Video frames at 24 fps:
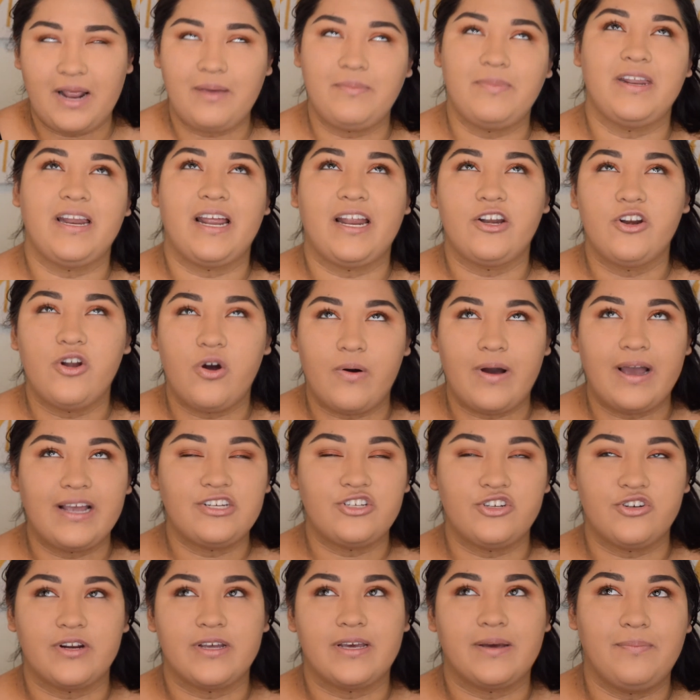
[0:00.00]
I mean, I know I
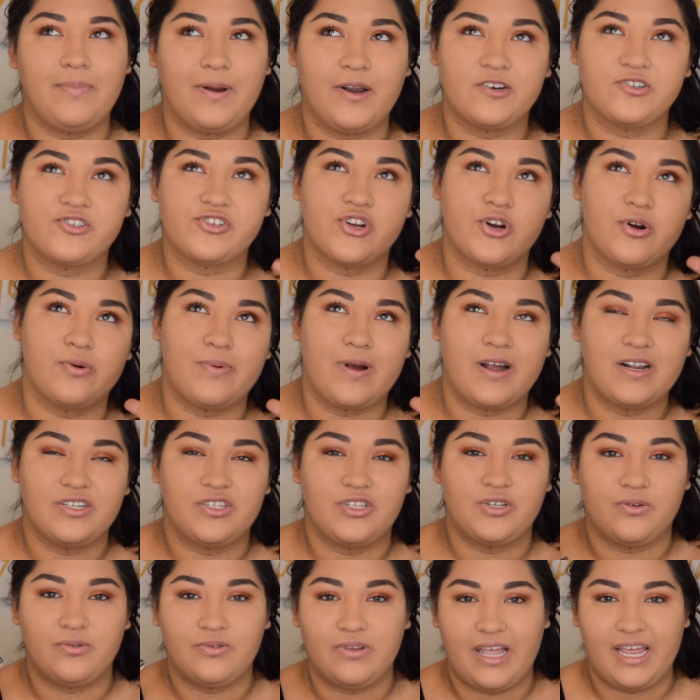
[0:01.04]
shouldn't compare Schlitterbahn
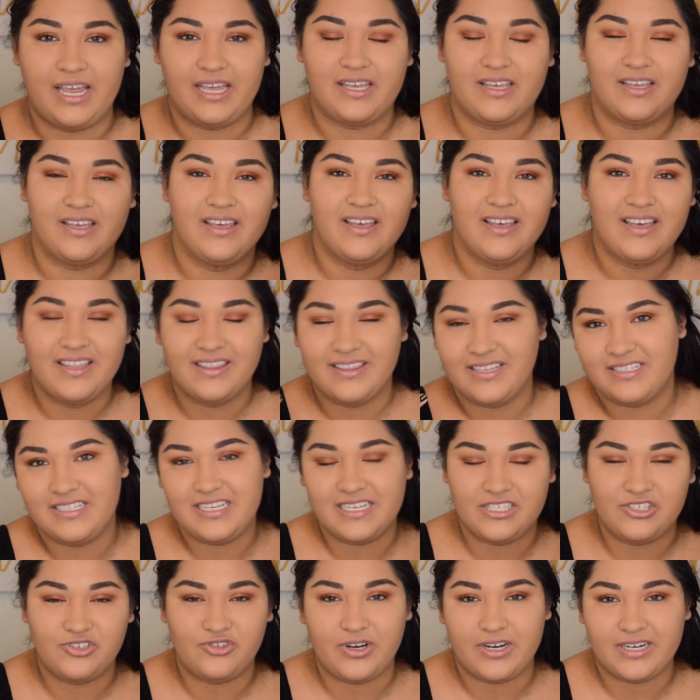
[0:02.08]
to like the
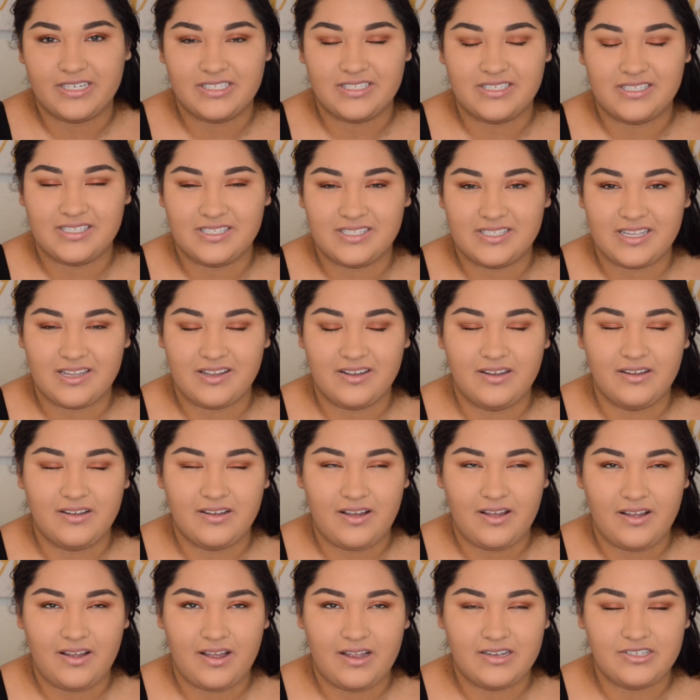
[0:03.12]
district
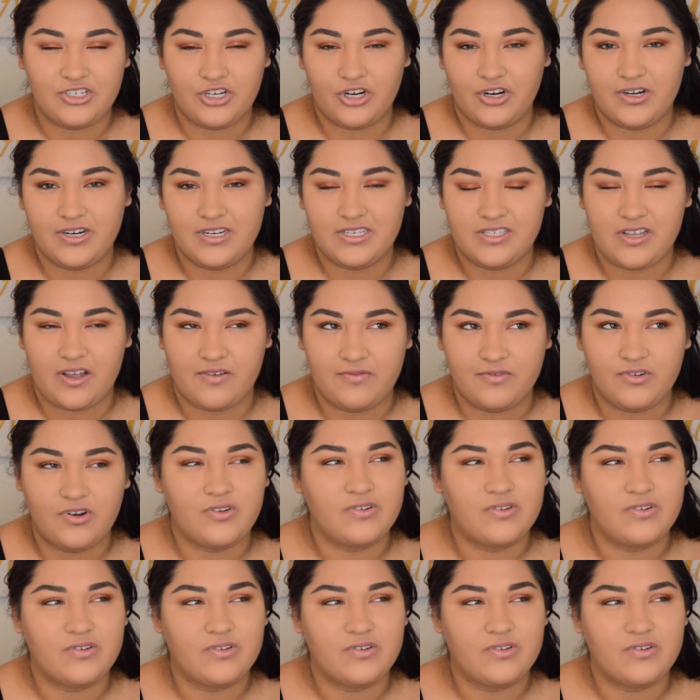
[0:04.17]
attorney's office.